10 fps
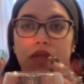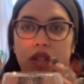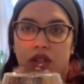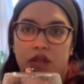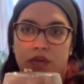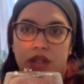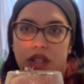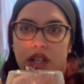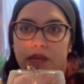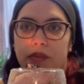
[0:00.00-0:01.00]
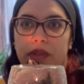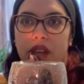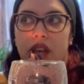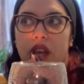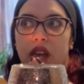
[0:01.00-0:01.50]
100%.
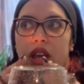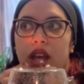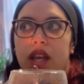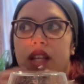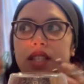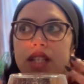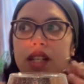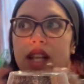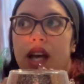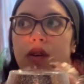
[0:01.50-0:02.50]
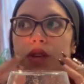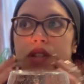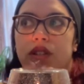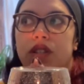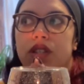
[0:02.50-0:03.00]
It is allowing
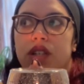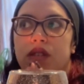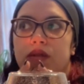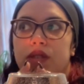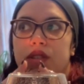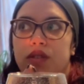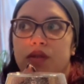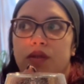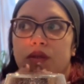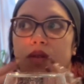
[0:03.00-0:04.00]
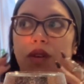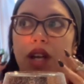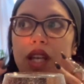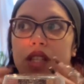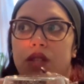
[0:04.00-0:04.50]
yourself to
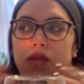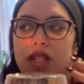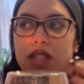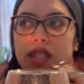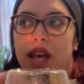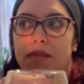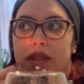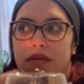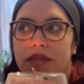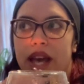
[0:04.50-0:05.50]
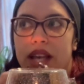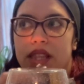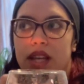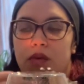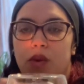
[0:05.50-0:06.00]
to accept the fact
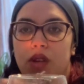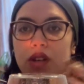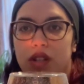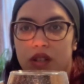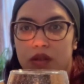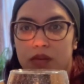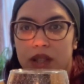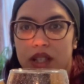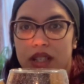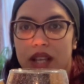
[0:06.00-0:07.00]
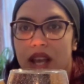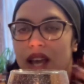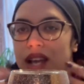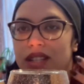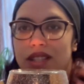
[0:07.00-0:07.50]
that we are humans,
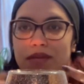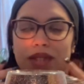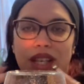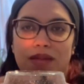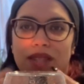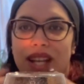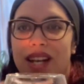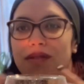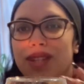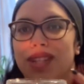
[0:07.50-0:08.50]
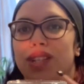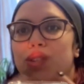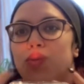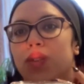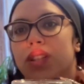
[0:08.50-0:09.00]
and sometimes not everything is
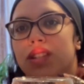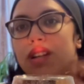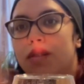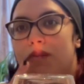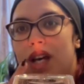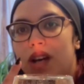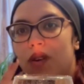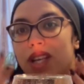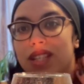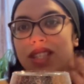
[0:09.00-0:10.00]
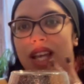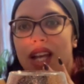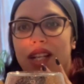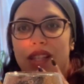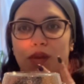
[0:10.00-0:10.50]
going to come out
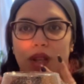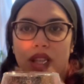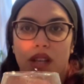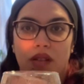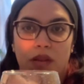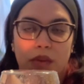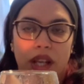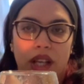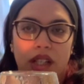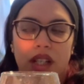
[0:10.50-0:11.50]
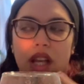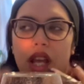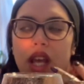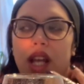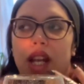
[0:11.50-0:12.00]
exactly the way that you have planned it.
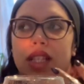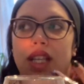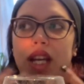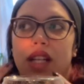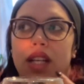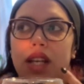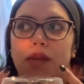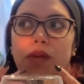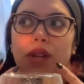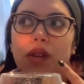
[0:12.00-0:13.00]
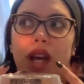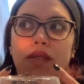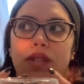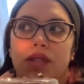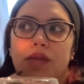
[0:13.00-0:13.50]
And that's kind of like where you
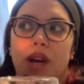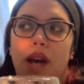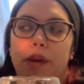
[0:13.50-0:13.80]
have to